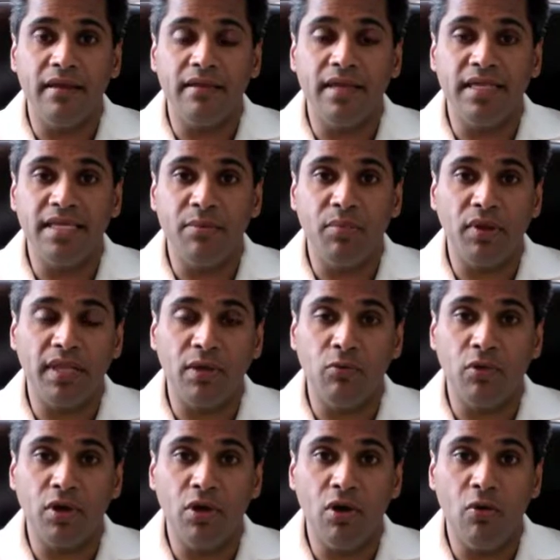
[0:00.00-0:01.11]
They typically
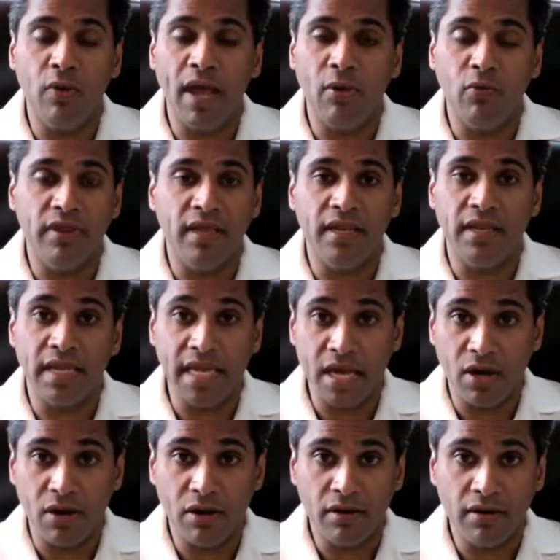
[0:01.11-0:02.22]
will go away within a
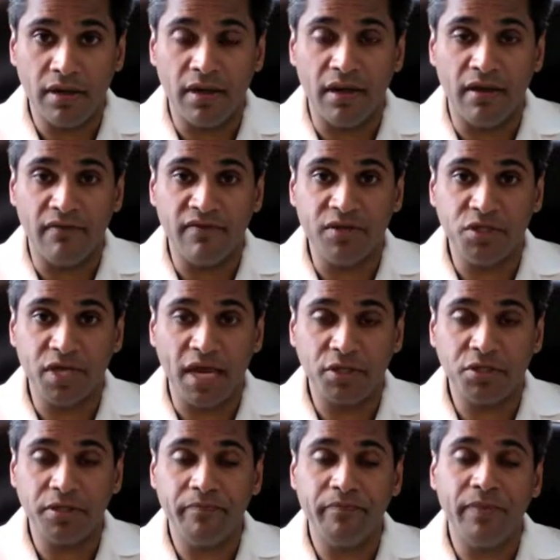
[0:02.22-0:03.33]
year of
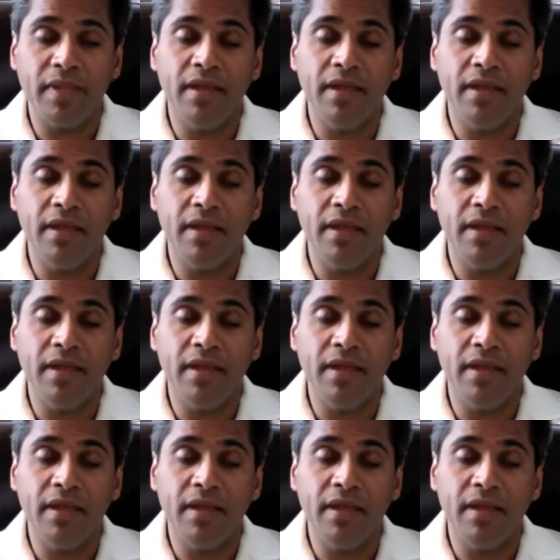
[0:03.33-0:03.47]
injection.